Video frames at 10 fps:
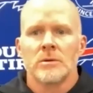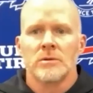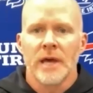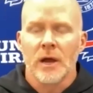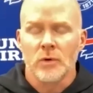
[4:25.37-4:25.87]

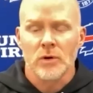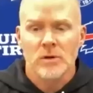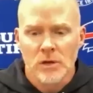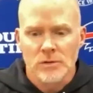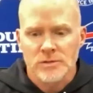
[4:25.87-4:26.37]
Yeah, real
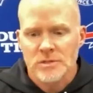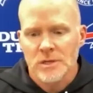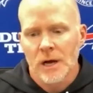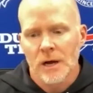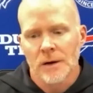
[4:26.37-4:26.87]
close.
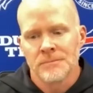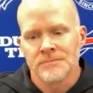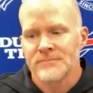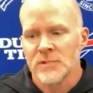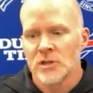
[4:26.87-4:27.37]
Um,
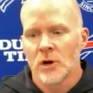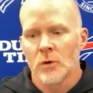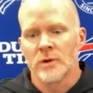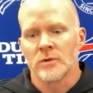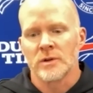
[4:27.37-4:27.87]
you know,
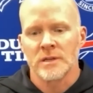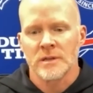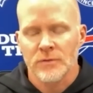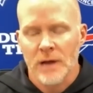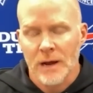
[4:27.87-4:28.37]
we were getting
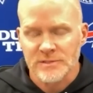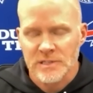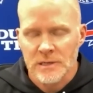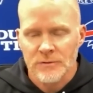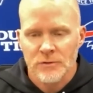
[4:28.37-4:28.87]
in. I was
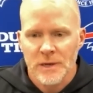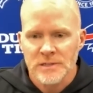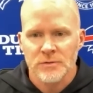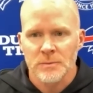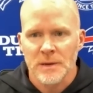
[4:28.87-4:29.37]
getting
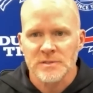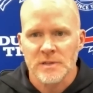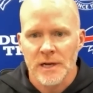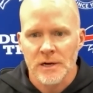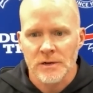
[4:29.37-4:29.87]
information from
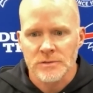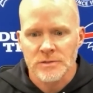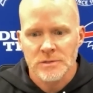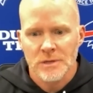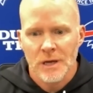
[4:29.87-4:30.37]

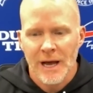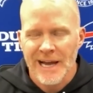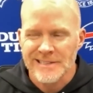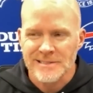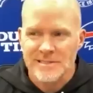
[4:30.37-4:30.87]
upstairs. Uh, I
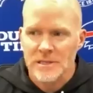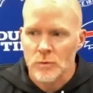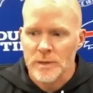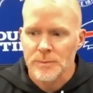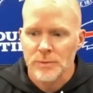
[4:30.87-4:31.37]
didn't see the
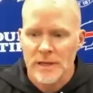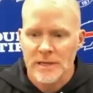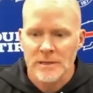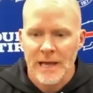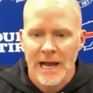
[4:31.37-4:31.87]
replay
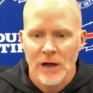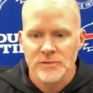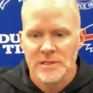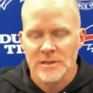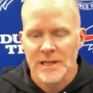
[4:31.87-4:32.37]
in
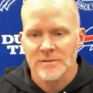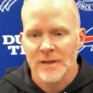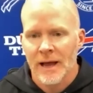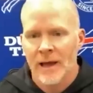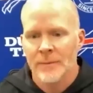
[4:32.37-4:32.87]
house at that
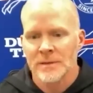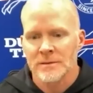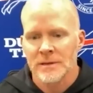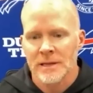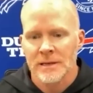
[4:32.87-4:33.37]
time, and
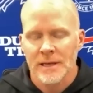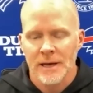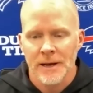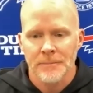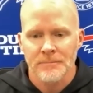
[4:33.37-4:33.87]
and
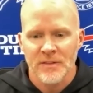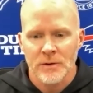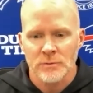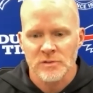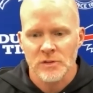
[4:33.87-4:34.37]
uh, and then
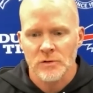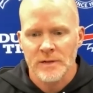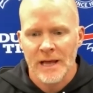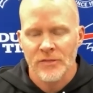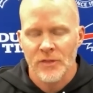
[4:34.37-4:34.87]
it was third
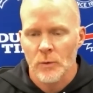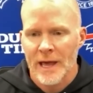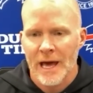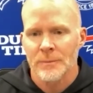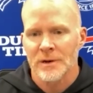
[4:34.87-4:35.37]
down. Thought we
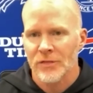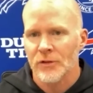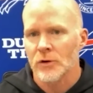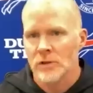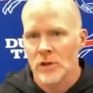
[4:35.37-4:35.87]
had him in a
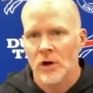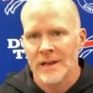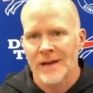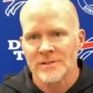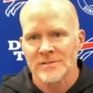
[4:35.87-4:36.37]
third and long,
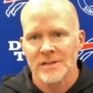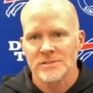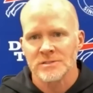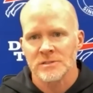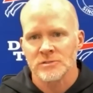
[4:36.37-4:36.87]
an
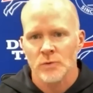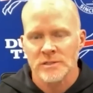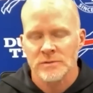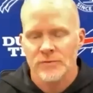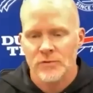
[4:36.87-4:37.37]
advantageous
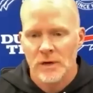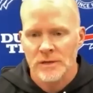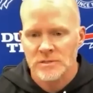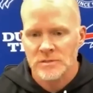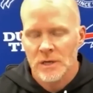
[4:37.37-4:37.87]
situation for
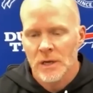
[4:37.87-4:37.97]
us.